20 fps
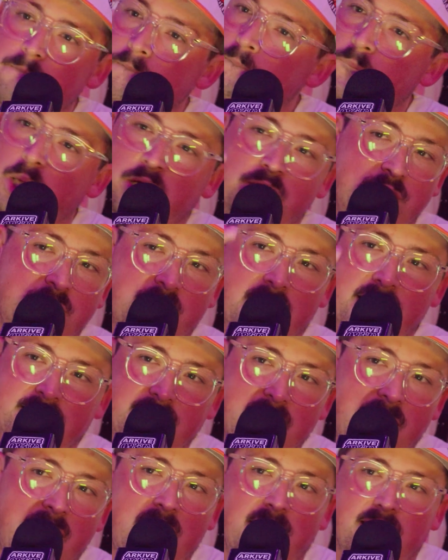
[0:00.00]
Appreciate
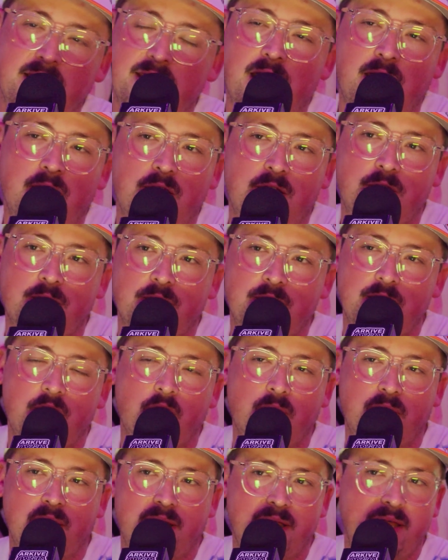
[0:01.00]
that. Y'all already
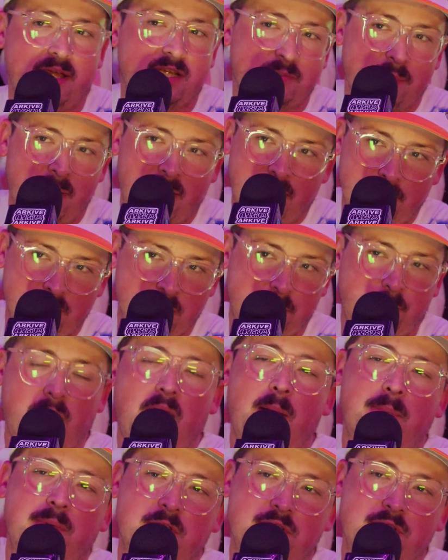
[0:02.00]
know what it is. My name is Proper